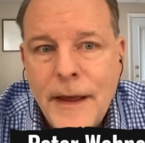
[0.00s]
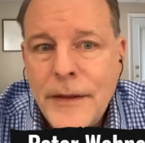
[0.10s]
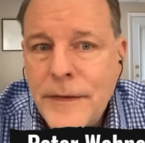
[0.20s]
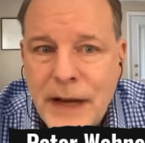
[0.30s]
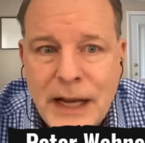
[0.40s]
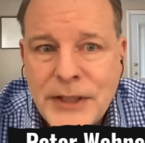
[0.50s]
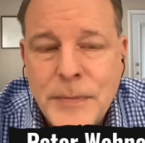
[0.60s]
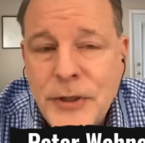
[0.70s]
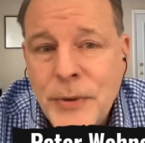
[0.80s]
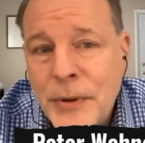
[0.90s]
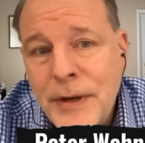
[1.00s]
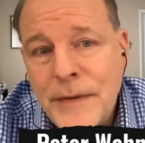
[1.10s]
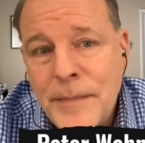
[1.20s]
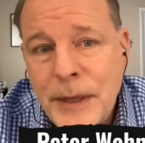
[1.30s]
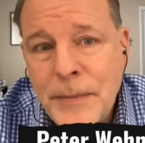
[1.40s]
The vast majority of
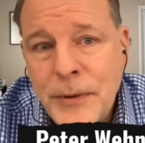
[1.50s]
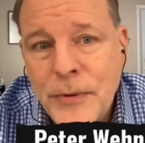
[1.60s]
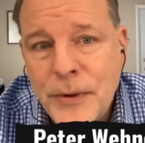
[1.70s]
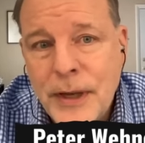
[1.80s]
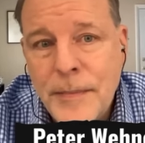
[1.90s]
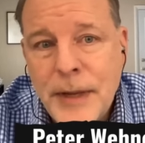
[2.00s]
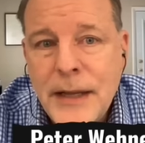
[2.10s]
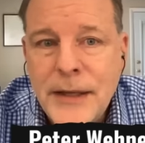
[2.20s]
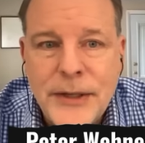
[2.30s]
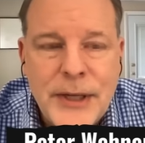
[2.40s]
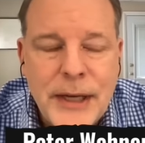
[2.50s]
the people who are committing these,